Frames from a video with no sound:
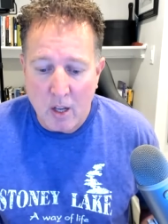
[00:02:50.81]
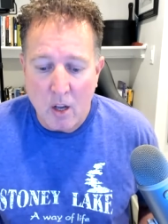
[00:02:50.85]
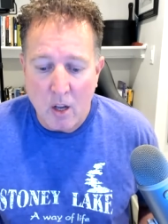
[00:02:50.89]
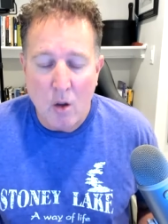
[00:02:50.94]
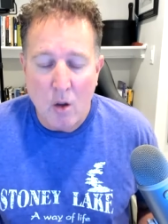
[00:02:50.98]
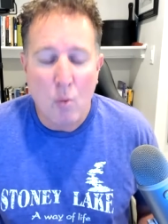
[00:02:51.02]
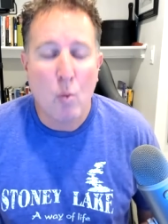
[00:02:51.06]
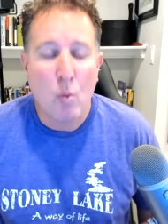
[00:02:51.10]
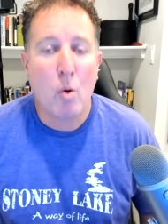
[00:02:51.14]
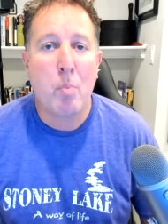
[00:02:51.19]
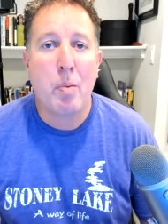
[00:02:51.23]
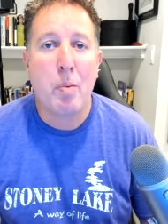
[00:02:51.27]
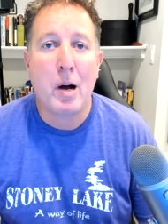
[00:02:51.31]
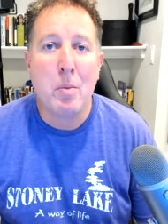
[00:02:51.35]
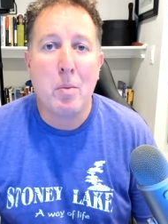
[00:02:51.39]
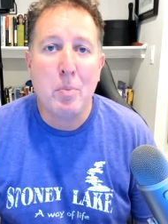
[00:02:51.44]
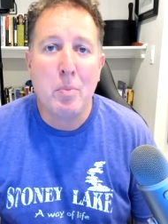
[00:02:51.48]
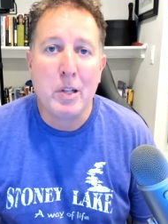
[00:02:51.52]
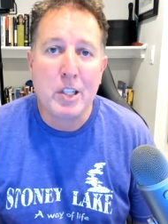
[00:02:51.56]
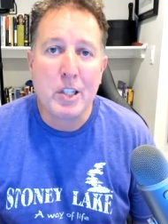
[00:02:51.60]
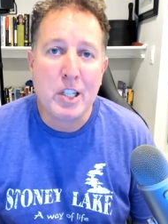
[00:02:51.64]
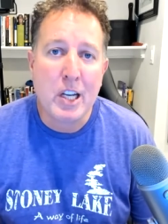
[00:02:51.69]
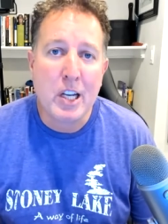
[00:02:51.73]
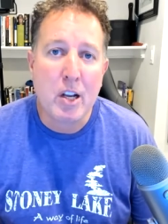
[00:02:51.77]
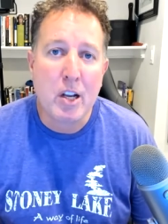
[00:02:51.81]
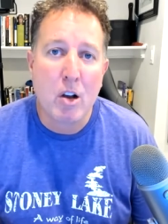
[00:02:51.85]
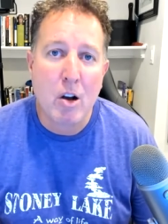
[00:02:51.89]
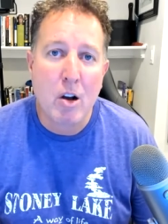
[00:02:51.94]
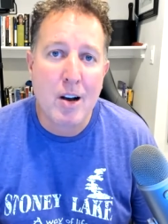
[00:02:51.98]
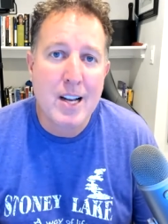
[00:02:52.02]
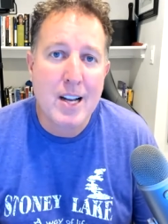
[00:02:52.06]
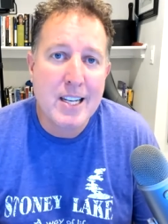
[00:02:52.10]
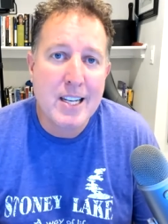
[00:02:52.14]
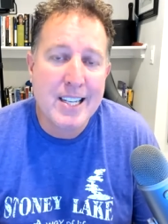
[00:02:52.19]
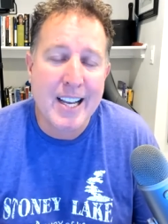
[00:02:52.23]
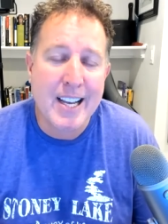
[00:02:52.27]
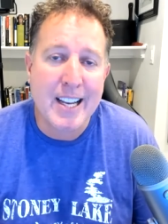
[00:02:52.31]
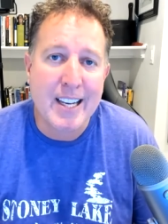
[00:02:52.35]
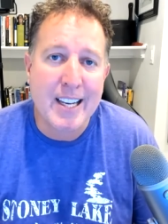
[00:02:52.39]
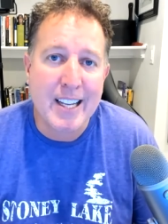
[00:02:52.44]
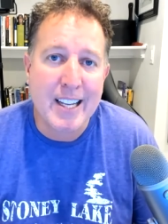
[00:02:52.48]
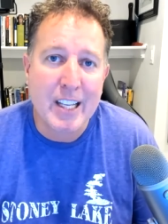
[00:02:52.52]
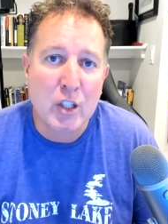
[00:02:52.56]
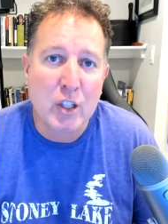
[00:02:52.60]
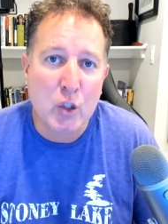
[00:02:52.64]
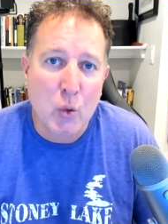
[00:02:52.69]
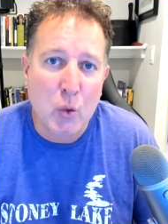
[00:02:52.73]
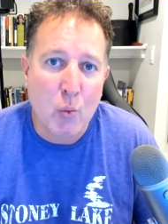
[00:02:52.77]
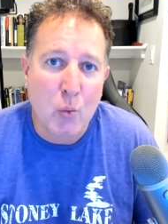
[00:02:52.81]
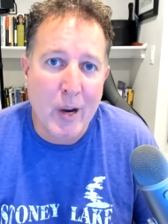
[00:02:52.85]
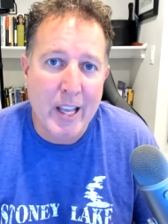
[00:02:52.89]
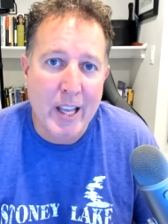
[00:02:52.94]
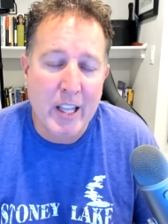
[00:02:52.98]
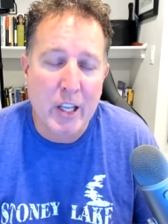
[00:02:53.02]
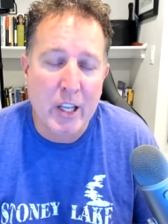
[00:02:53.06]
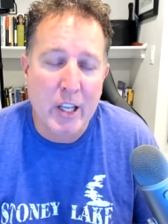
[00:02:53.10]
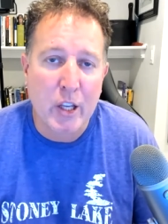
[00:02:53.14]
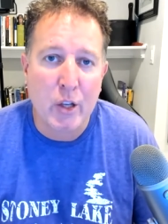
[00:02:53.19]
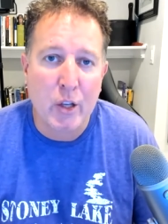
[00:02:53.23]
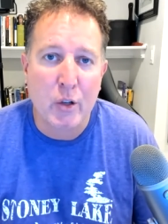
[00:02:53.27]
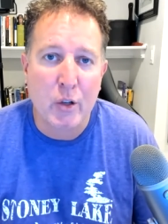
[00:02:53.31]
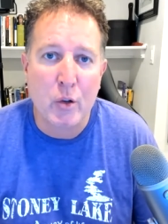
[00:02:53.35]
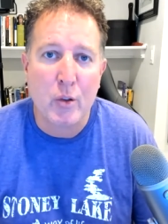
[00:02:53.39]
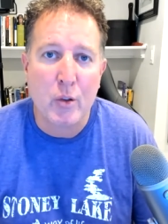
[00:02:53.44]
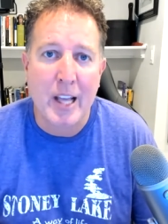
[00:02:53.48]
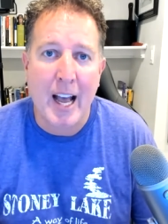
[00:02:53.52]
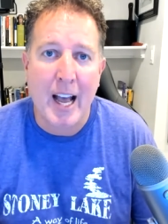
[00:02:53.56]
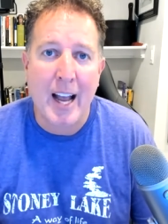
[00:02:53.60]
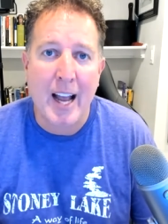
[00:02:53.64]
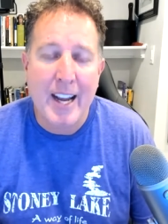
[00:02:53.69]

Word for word: Well, publishing content is the way that you do that.